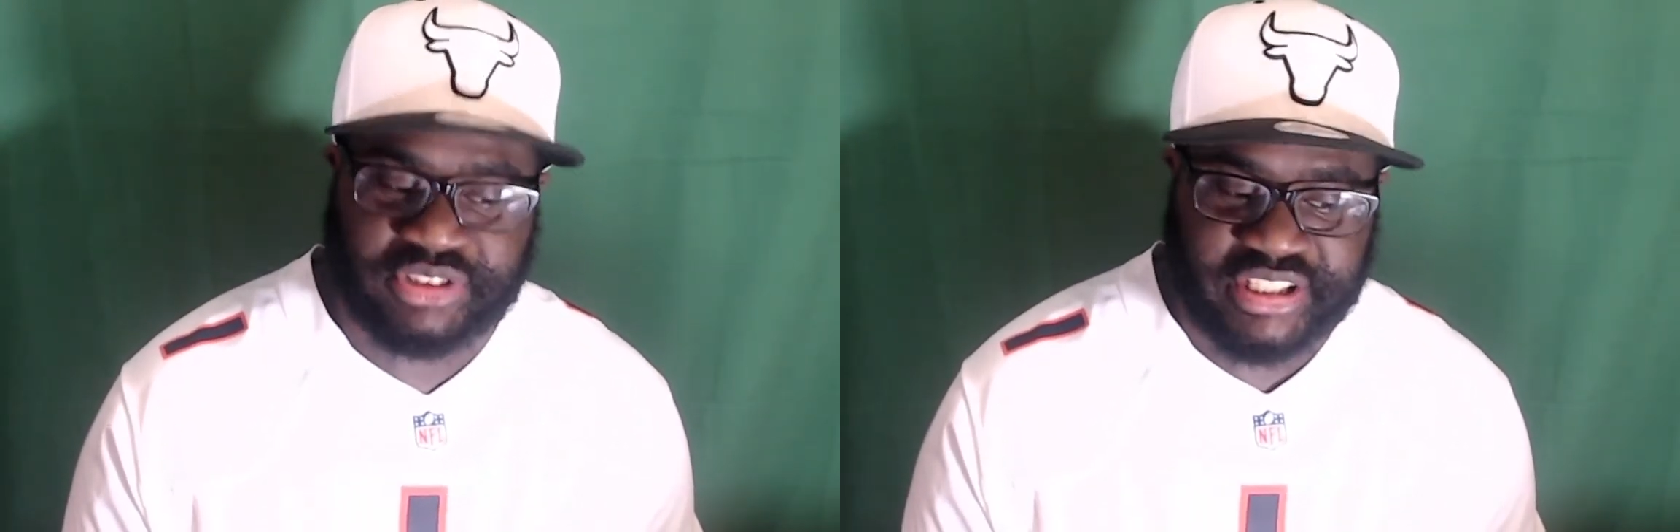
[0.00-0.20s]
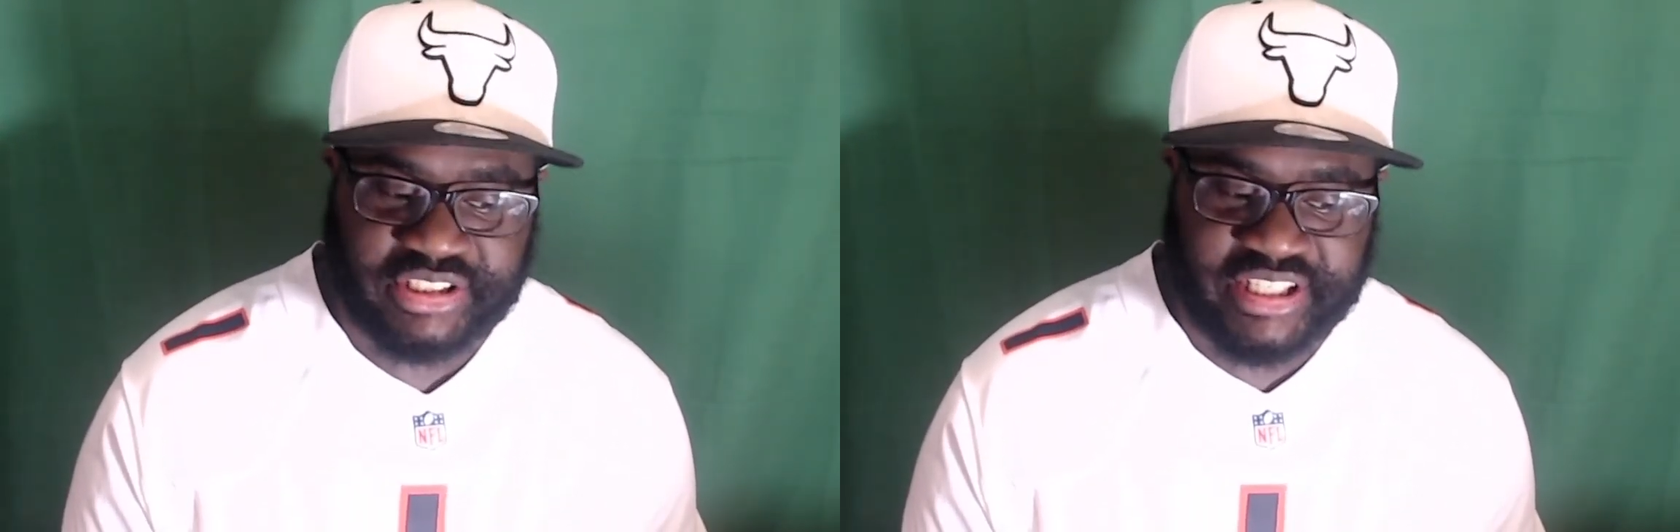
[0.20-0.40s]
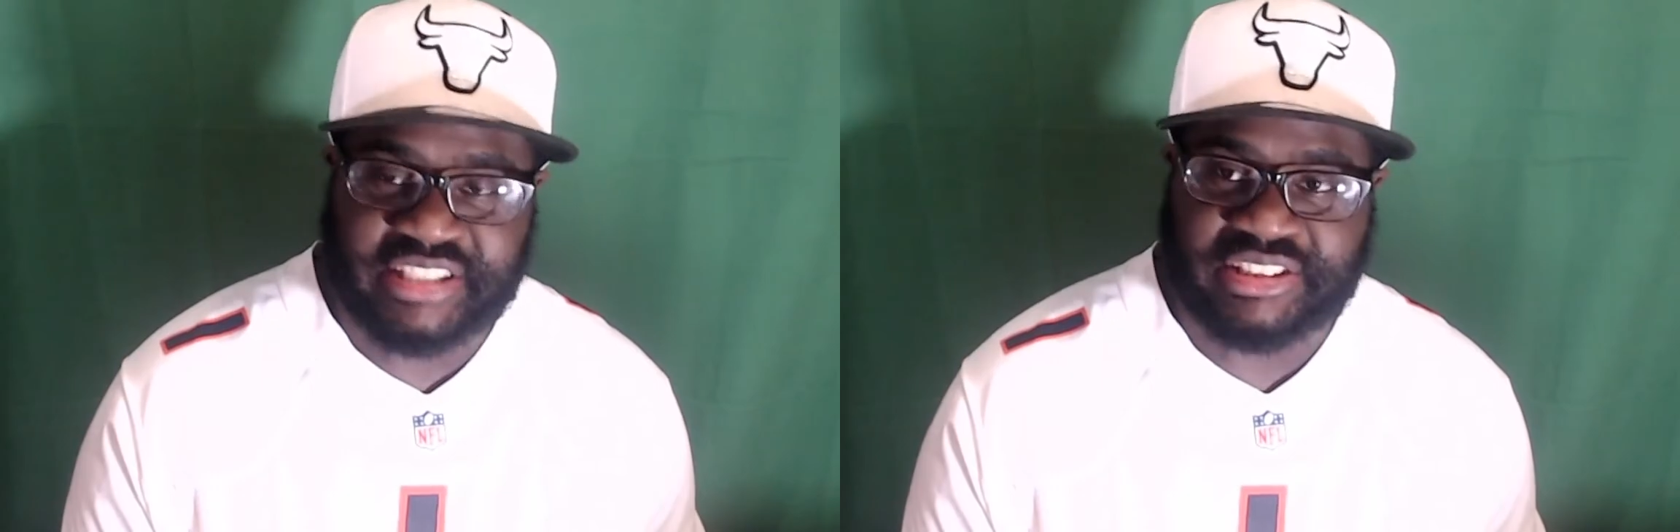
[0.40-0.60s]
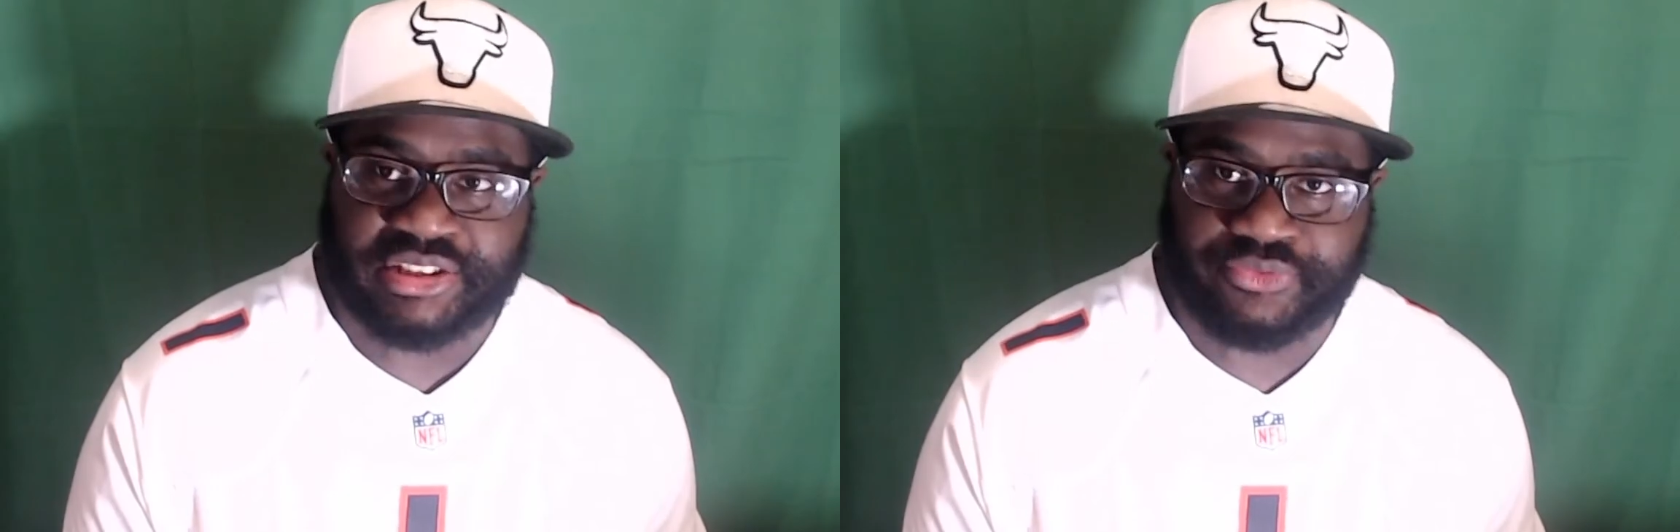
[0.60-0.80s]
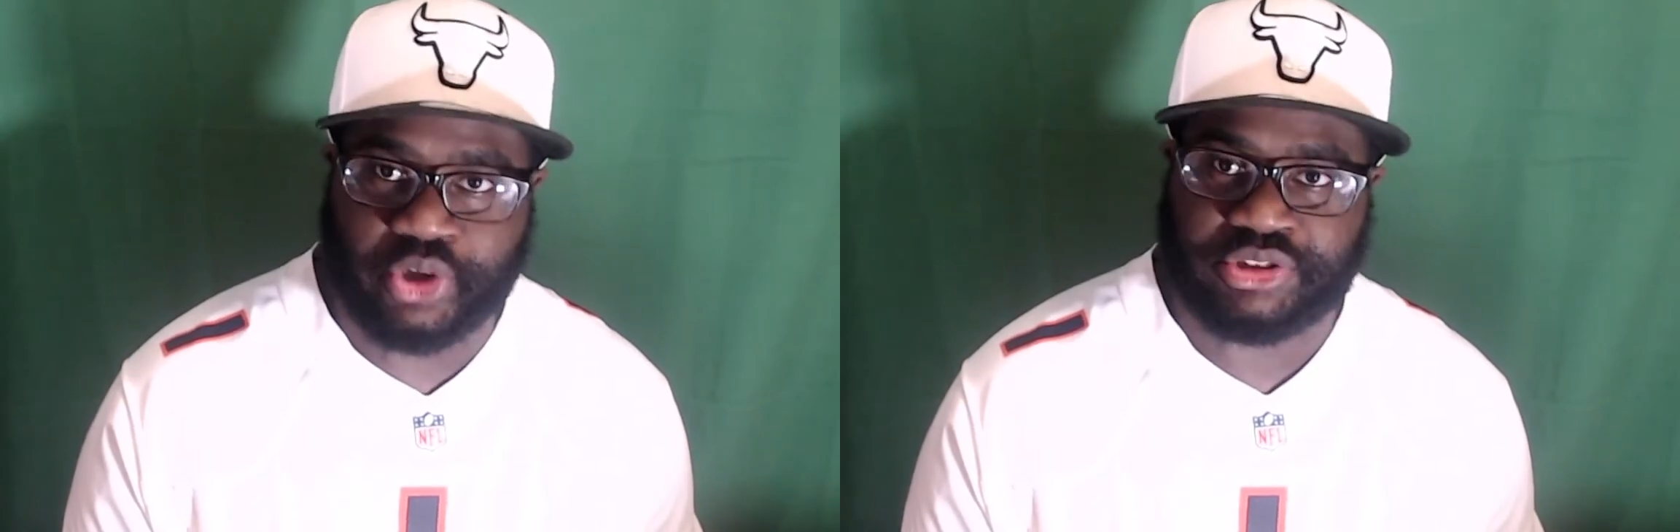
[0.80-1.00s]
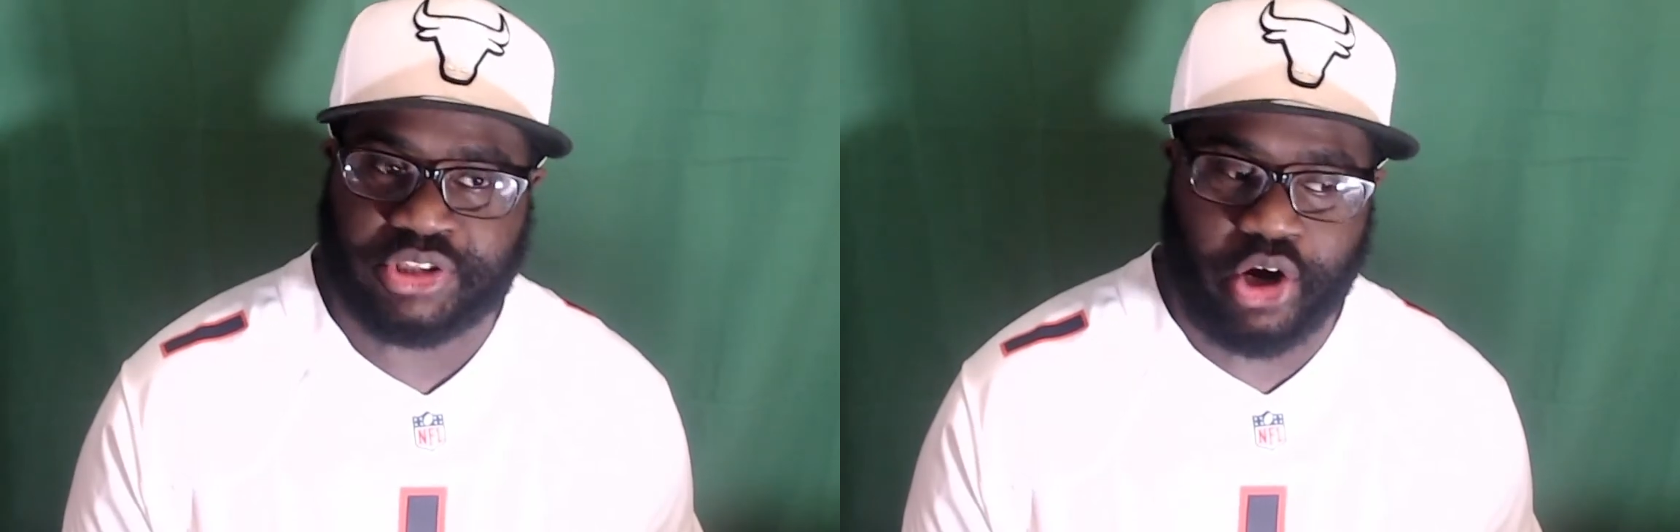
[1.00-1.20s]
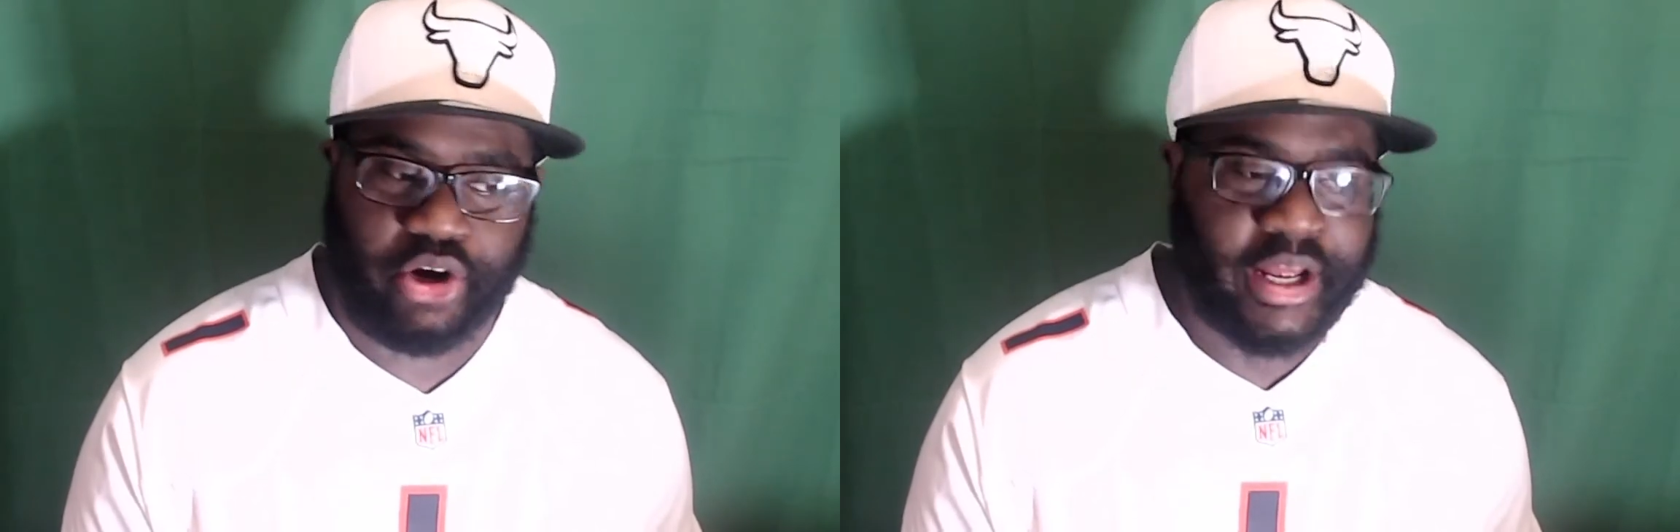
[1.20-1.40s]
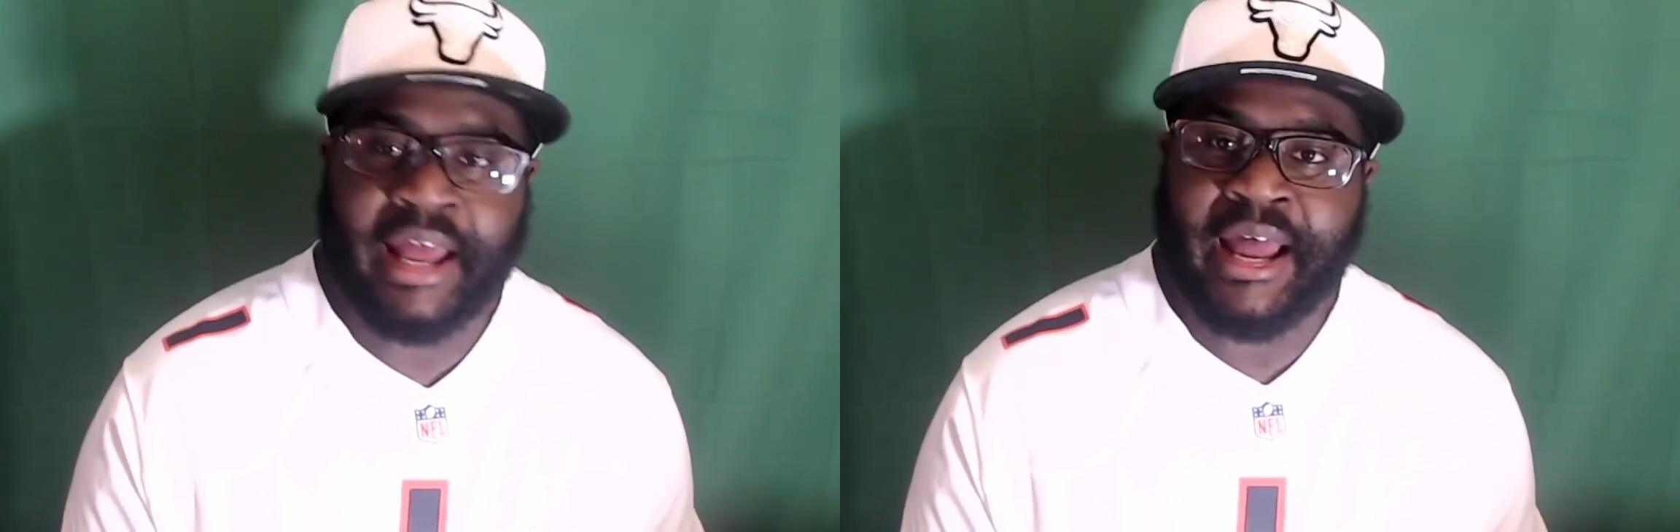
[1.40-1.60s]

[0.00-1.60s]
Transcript: since it is his first start.